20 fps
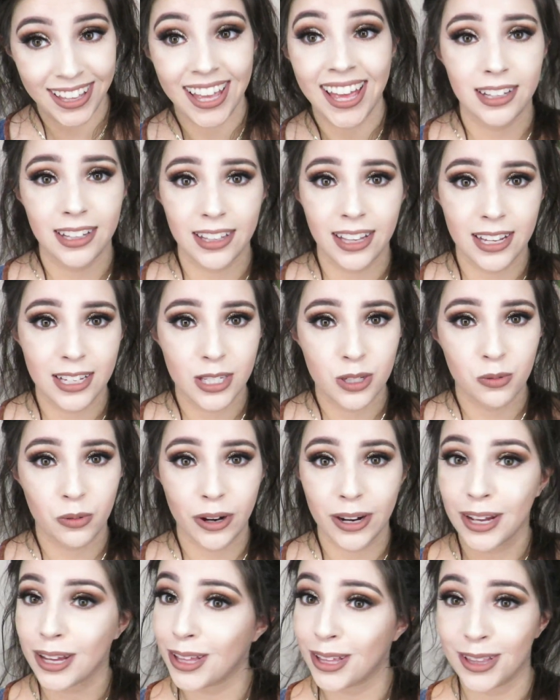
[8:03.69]
The less
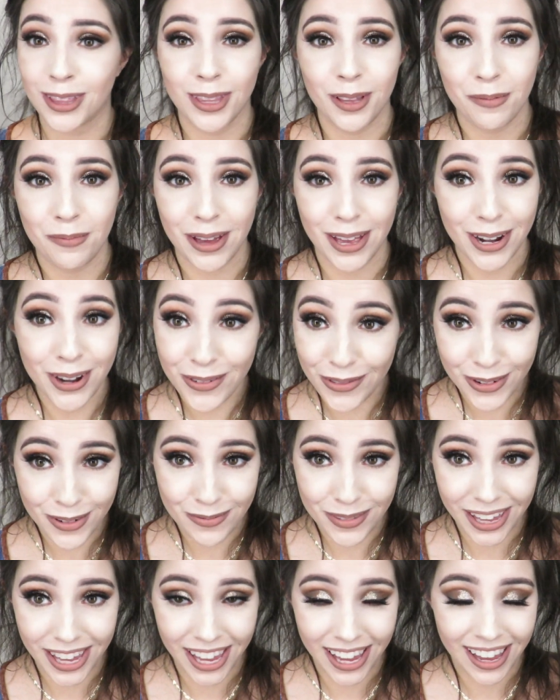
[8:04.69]
work, the better for
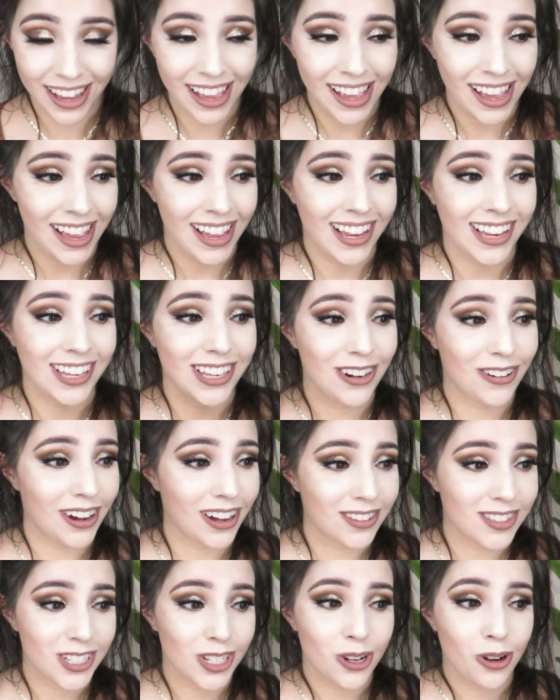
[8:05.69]
me. You don't
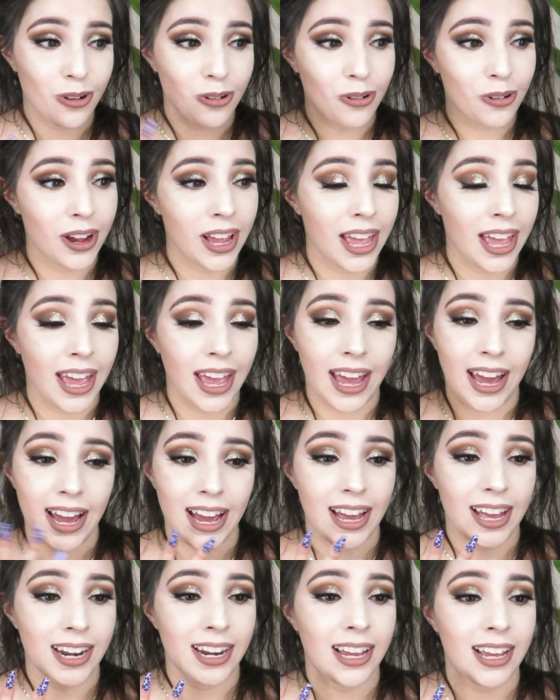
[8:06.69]
have to go
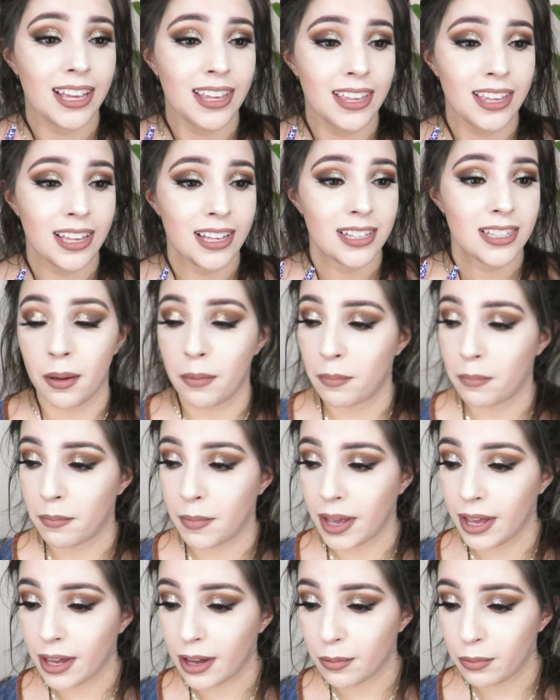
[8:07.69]
and get a
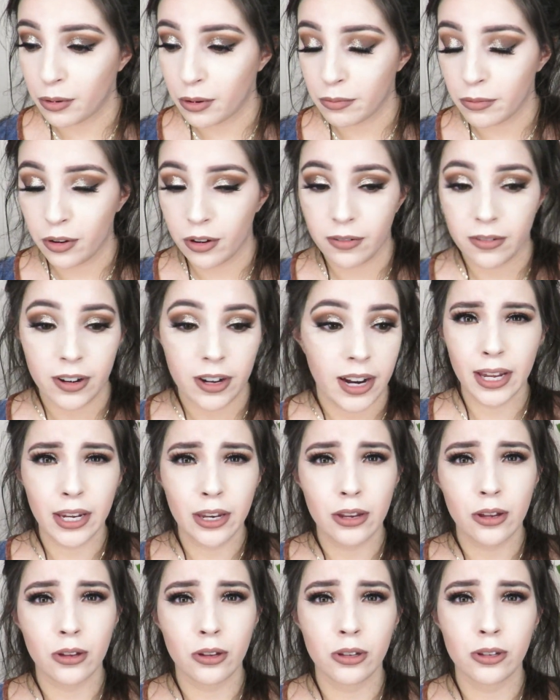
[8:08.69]
makeup remover and
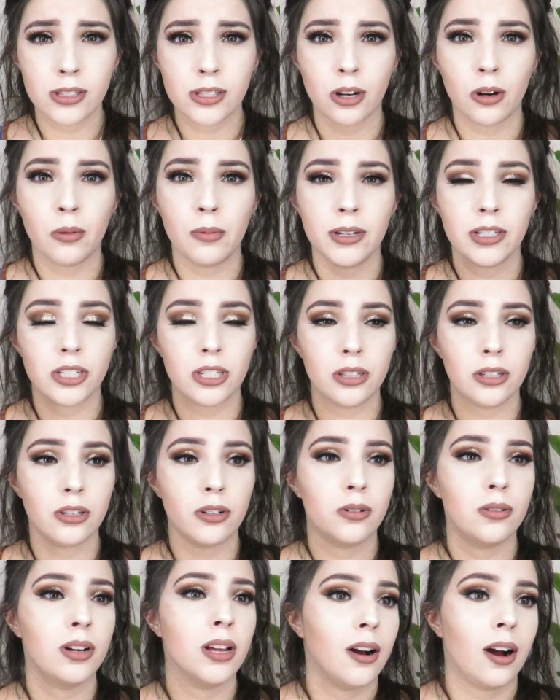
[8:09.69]
you use a whole bunch of
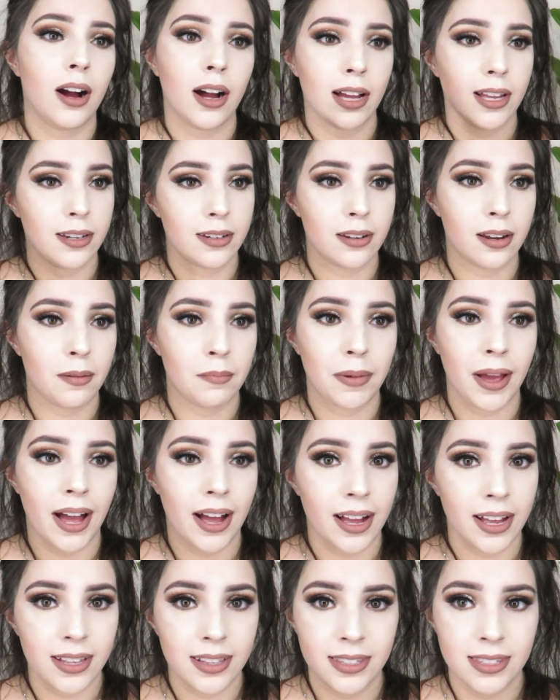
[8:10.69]
little cotton
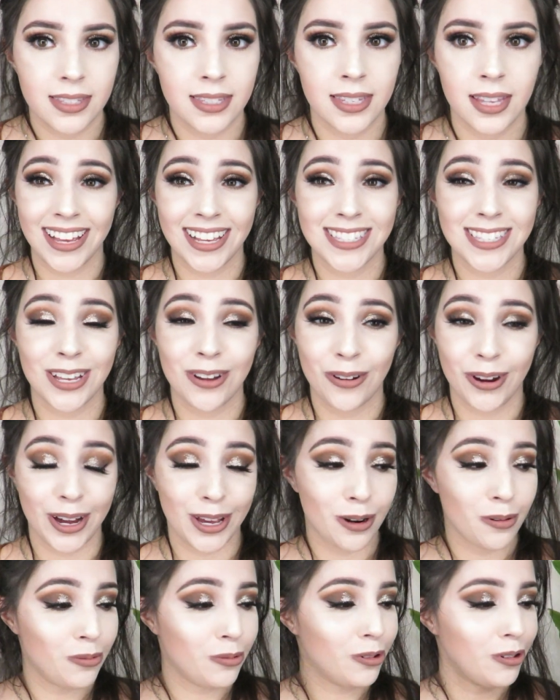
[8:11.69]
pads. That's
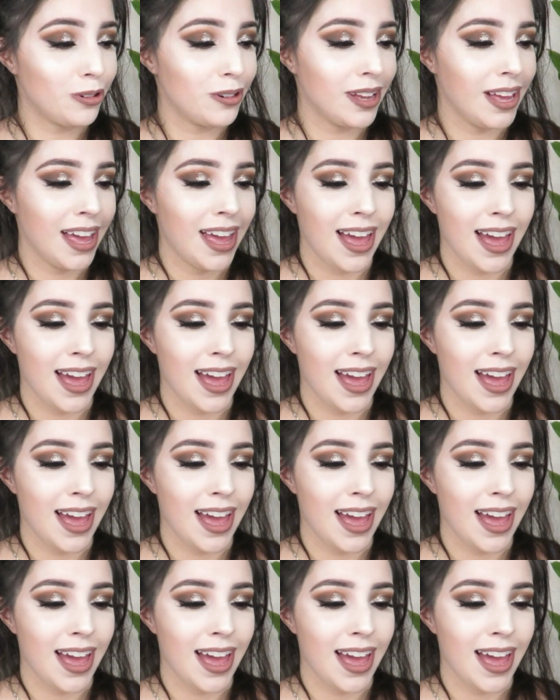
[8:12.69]
incredible.